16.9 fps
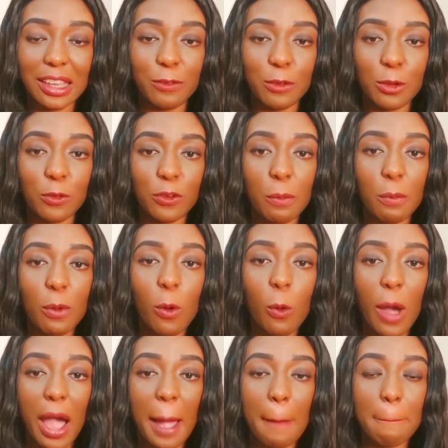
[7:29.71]
if you're from
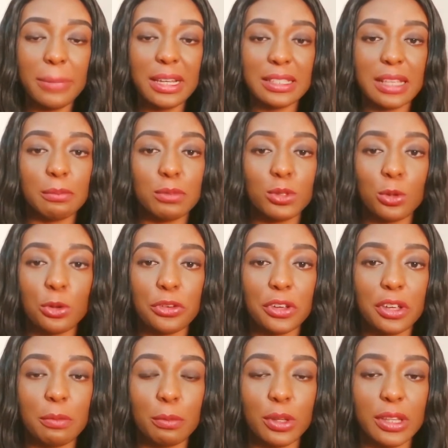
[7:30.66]
Ngwa, please, I'm
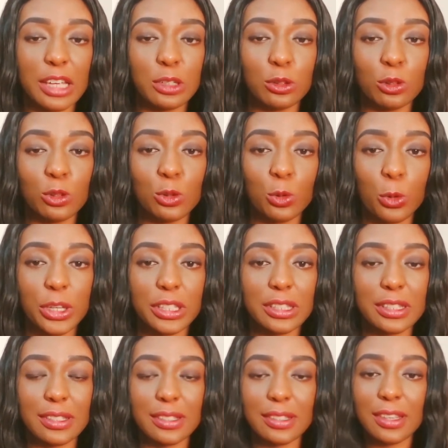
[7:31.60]
sorry, but I just saw
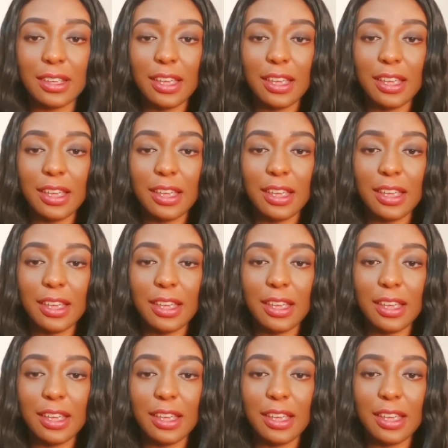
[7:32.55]
it.